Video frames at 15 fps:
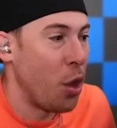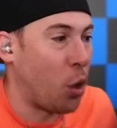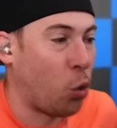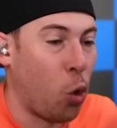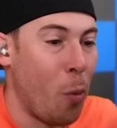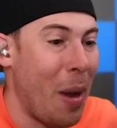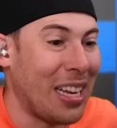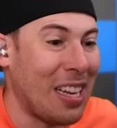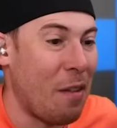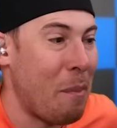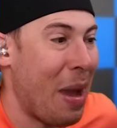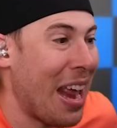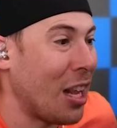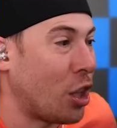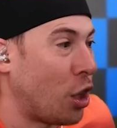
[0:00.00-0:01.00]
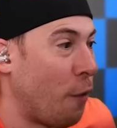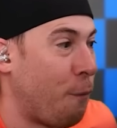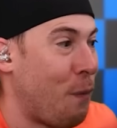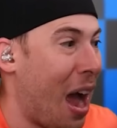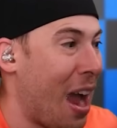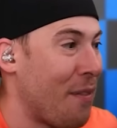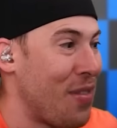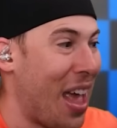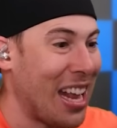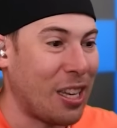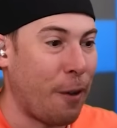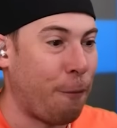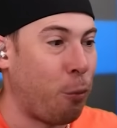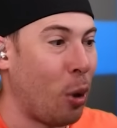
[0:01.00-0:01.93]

The crewmates have made it to the Five Nights at